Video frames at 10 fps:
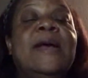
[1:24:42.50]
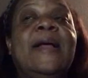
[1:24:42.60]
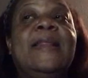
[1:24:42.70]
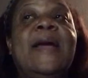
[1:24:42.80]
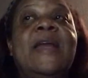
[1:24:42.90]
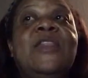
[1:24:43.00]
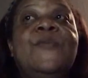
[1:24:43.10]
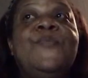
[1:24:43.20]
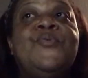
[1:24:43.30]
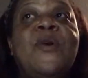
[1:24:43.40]
a lot of the
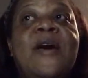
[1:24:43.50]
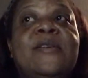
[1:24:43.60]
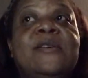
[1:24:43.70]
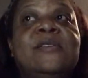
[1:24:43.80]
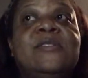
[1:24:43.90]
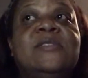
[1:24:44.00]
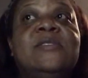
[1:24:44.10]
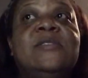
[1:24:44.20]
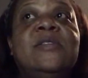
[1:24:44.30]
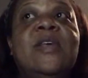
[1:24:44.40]
products
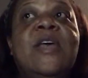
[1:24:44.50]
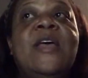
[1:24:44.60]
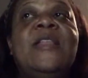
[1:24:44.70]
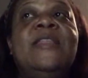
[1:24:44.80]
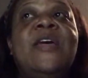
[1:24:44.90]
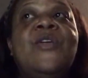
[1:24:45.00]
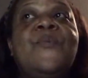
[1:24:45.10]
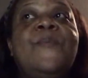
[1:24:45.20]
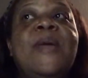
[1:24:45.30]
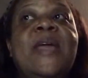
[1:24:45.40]
that are
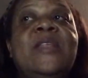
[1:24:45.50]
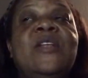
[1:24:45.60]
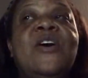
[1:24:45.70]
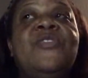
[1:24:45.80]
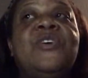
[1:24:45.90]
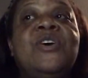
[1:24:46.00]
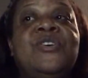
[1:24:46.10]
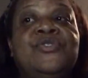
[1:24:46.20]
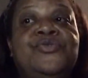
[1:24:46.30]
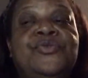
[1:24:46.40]
made in other
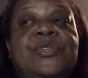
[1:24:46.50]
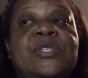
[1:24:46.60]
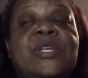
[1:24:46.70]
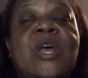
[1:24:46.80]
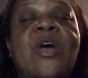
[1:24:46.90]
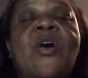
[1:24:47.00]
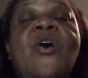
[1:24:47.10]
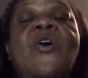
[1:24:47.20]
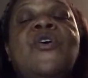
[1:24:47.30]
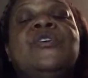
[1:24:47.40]
countries
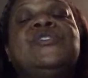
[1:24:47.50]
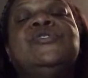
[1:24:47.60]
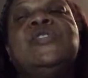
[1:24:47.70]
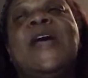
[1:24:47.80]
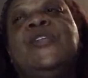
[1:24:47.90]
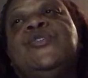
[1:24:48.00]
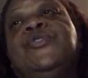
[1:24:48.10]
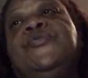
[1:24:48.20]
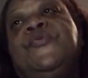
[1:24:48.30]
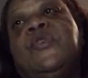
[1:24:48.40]
are not
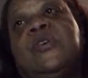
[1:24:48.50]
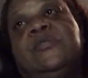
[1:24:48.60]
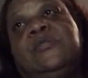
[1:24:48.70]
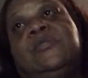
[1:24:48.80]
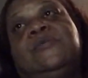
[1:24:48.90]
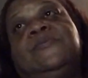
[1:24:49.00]
good for us